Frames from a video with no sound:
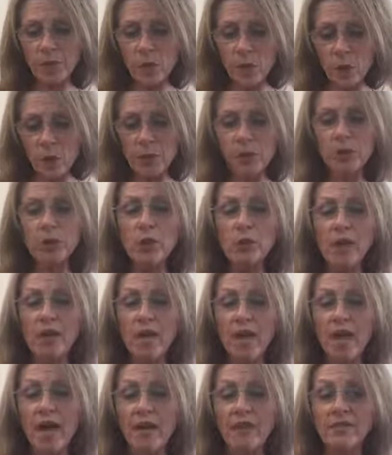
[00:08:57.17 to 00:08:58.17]
Also, they
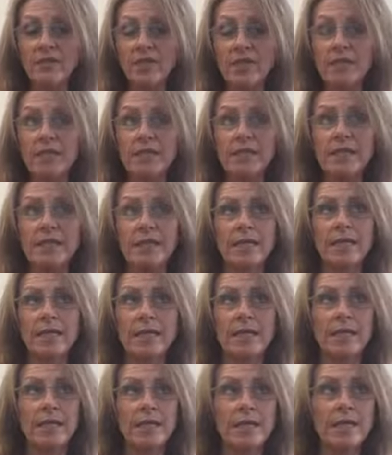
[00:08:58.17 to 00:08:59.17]
have it in like
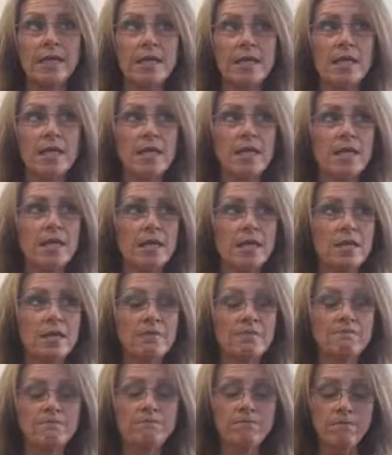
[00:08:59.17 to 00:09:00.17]
a
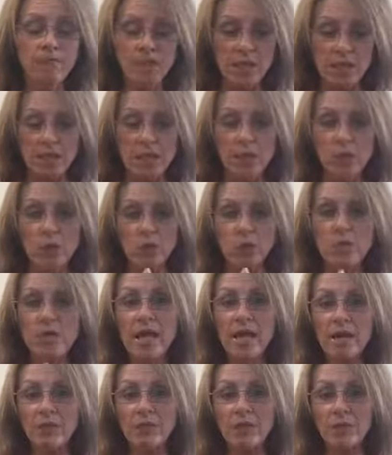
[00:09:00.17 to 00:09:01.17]
you know,
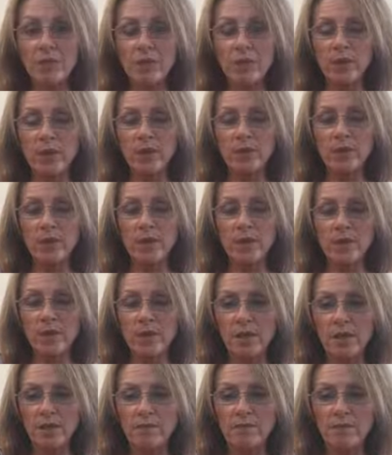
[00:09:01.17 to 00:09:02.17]
tablet with
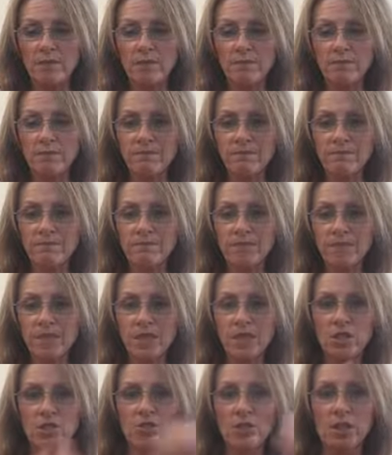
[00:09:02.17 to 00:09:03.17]

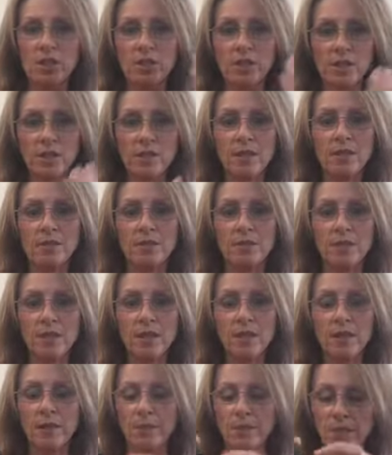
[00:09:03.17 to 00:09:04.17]
citric.
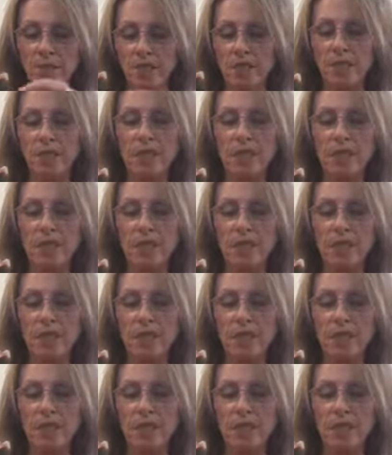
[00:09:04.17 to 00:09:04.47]
And then